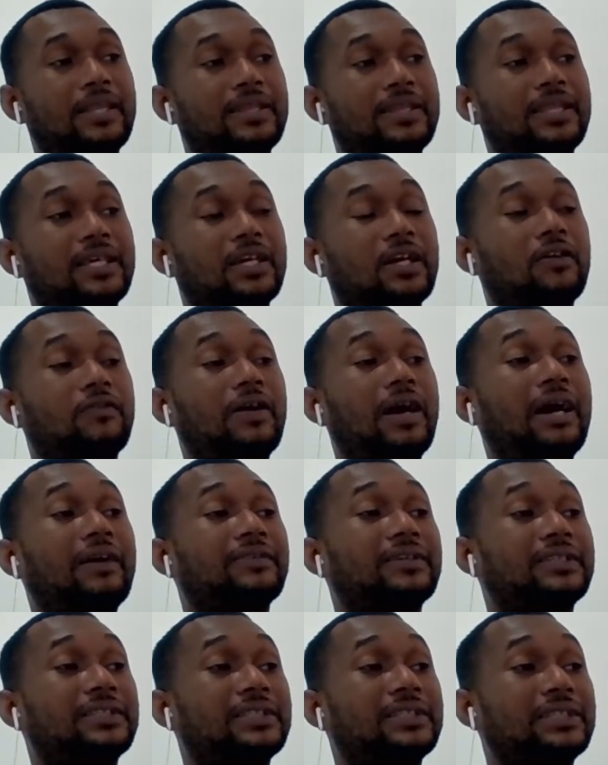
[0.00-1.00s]
thing of
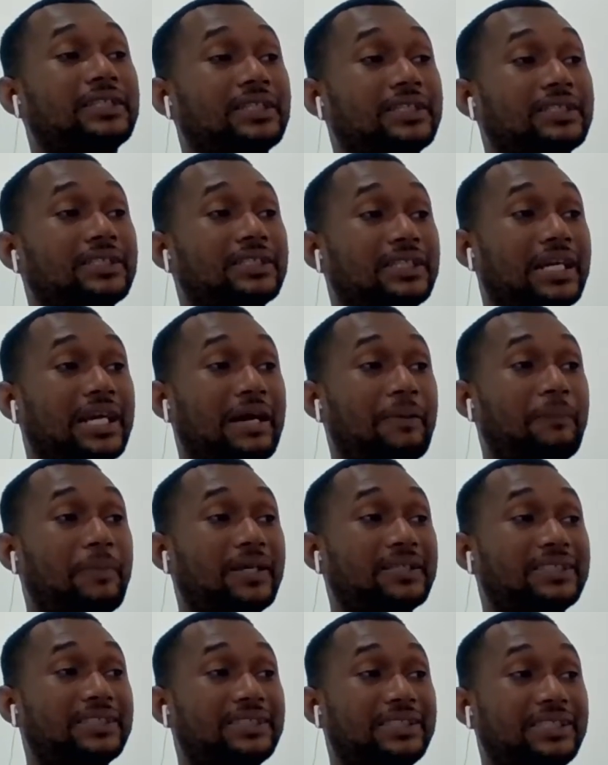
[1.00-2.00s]
having the
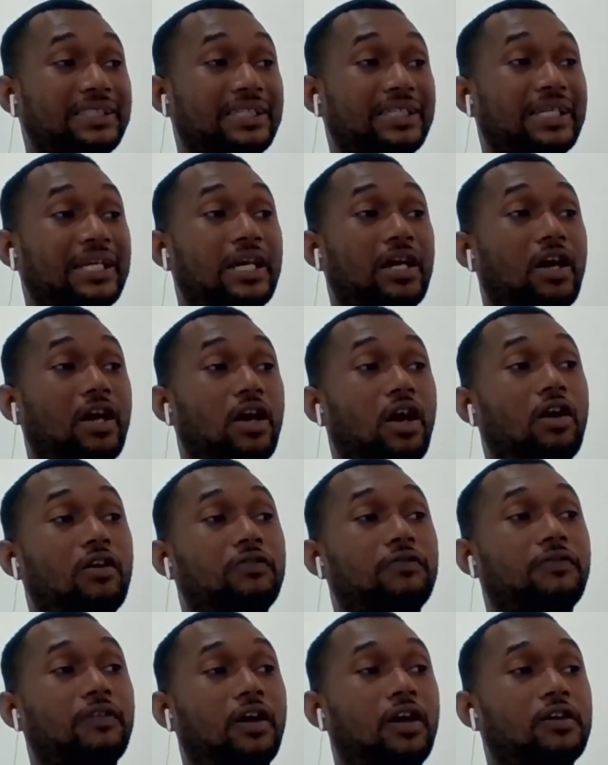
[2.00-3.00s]
capacity
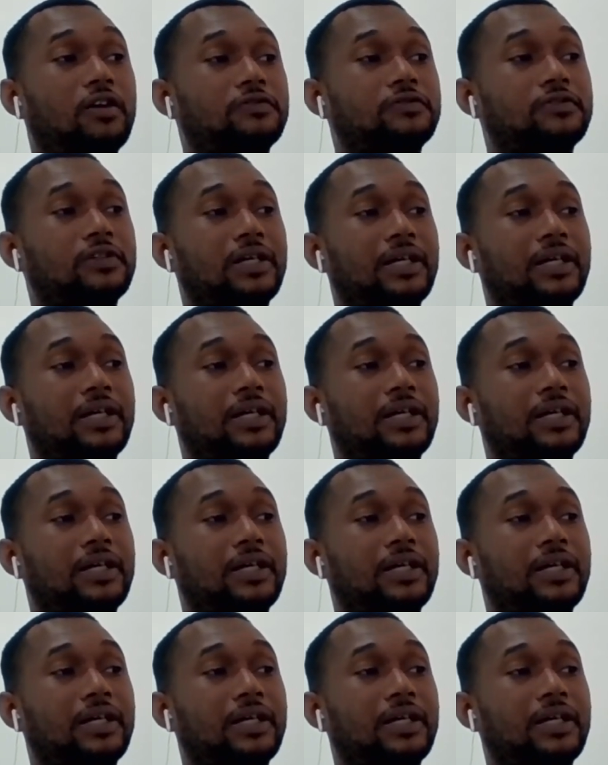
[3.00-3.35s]
of